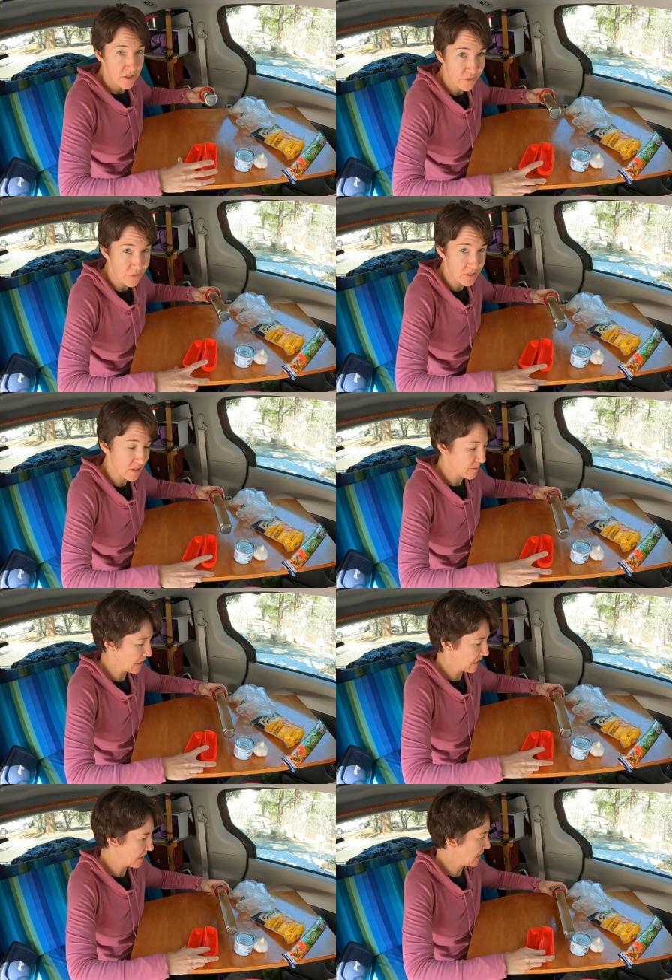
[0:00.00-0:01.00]
So first I'm
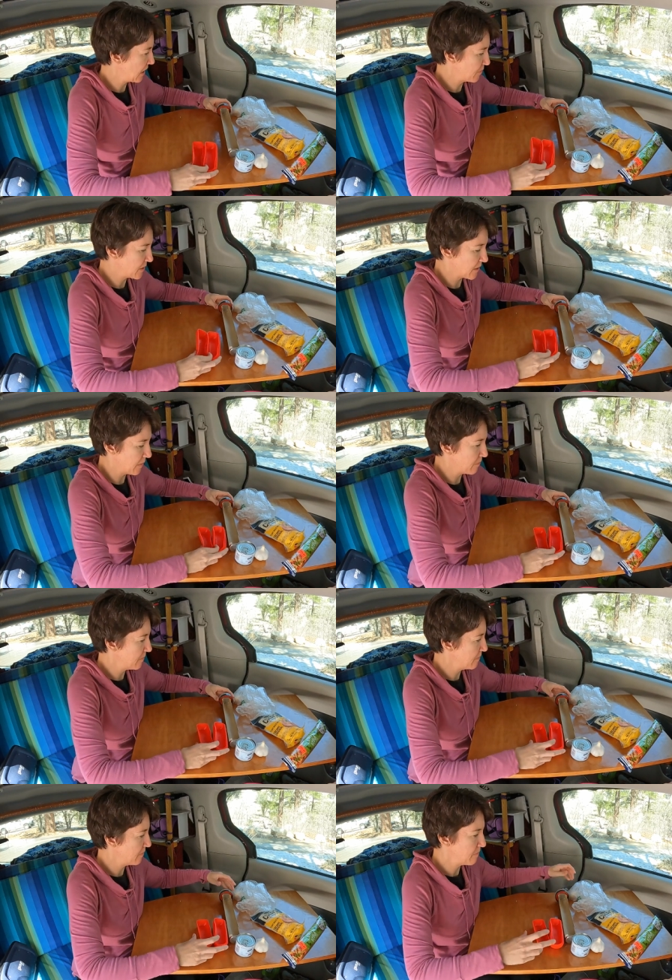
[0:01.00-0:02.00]
gonna cut up
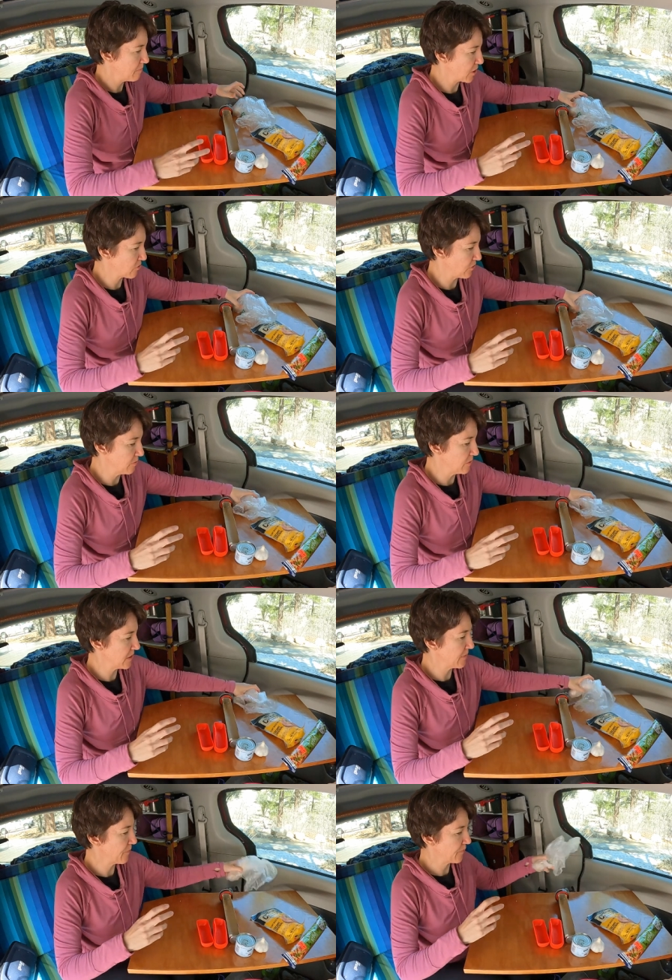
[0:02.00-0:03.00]
some
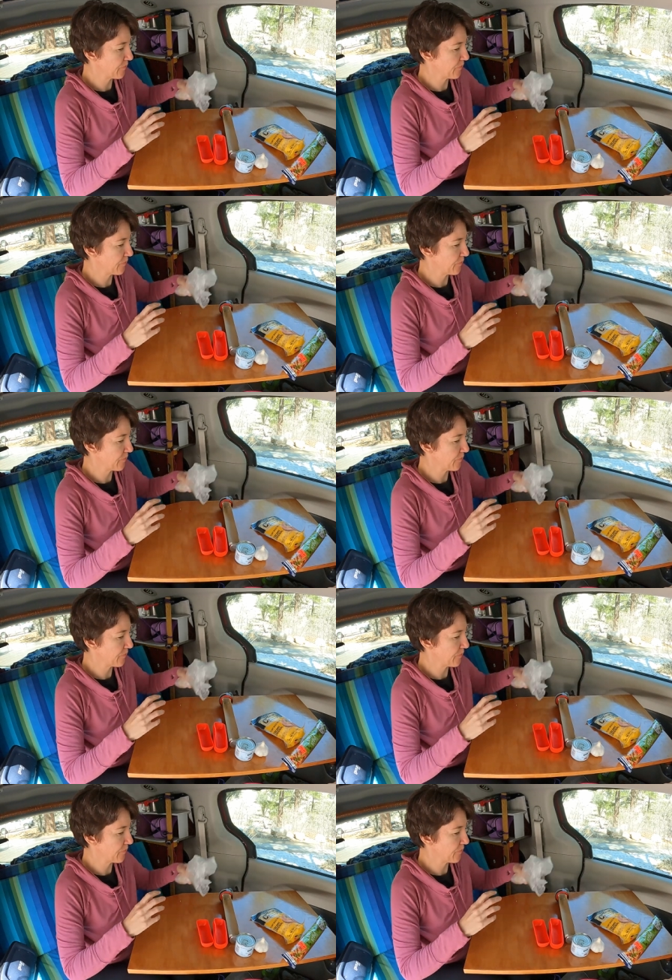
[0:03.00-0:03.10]
mushrooms.